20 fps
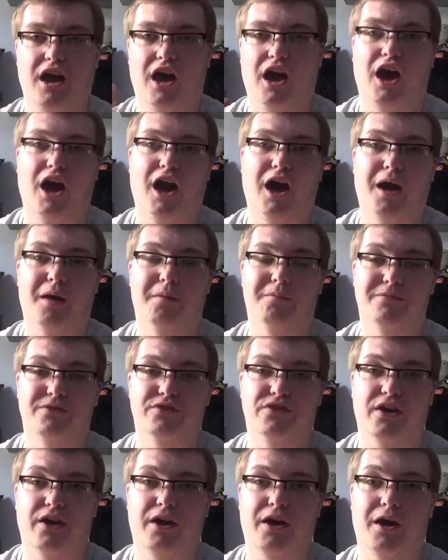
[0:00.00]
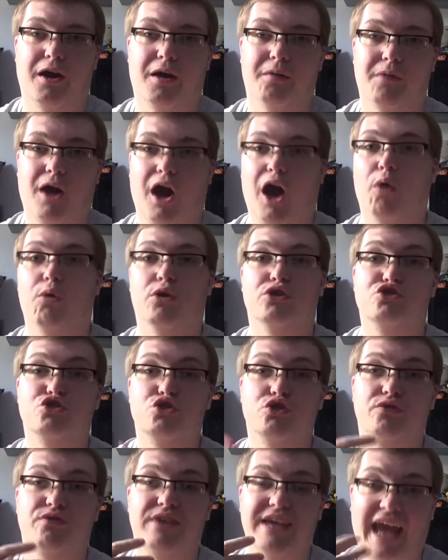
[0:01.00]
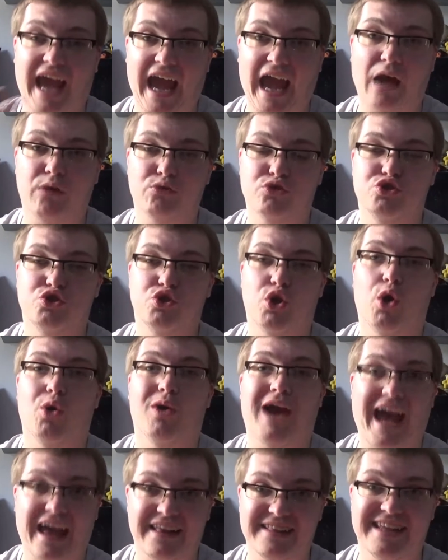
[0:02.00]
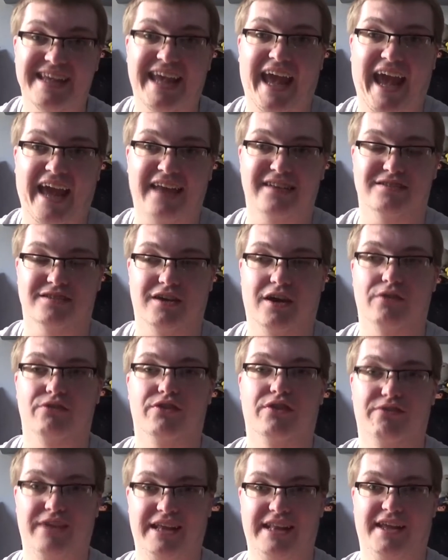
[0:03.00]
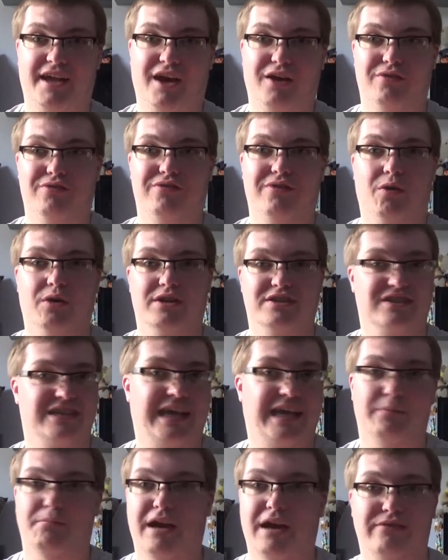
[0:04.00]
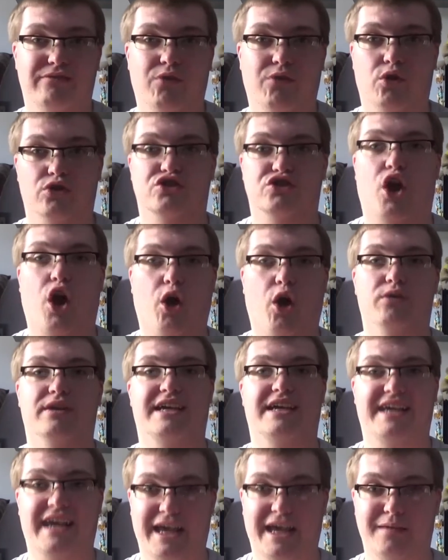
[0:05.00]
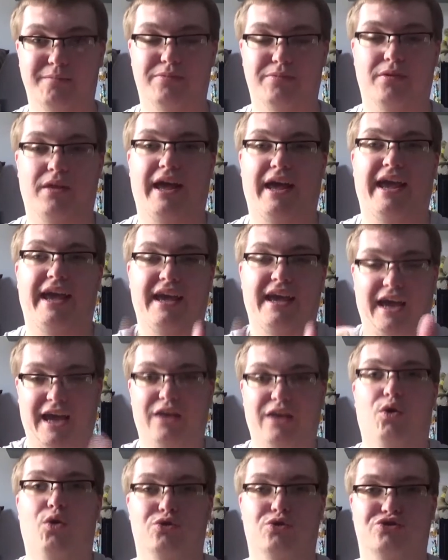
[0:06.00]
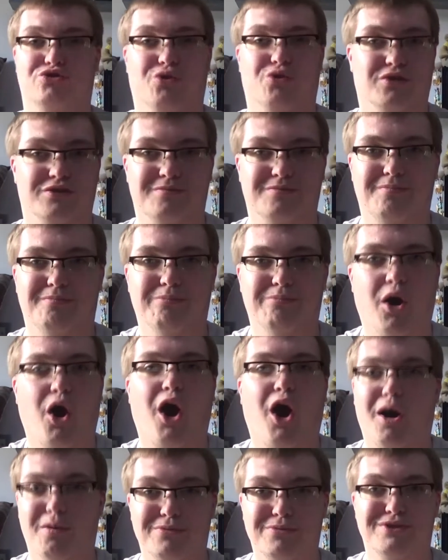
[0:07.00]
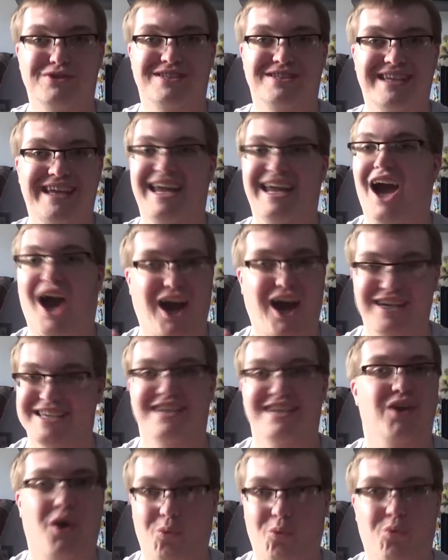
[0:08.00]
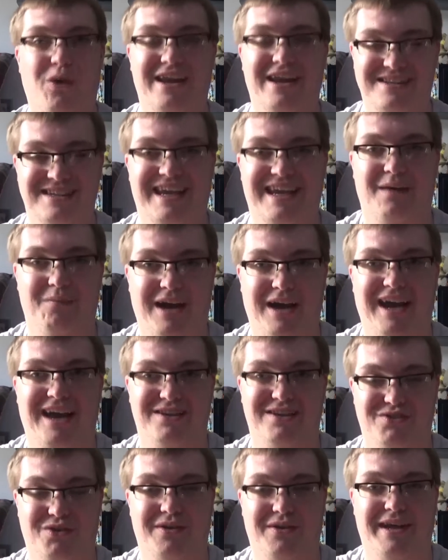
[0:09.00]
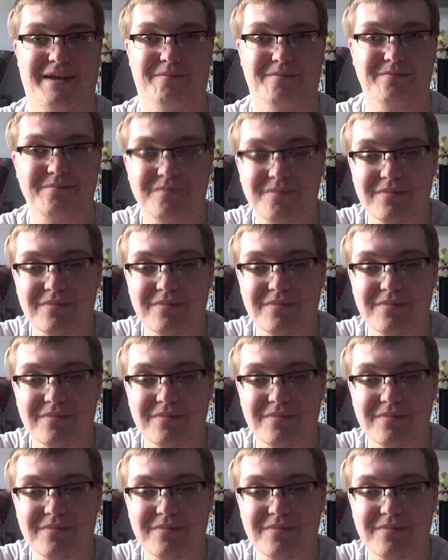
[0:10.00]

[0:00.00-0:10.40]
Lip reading: And I will do the outro at the end of the video for one to get my thoughts on the gameplay and all sorts. But obviously, I cannot wait to get my hands on it.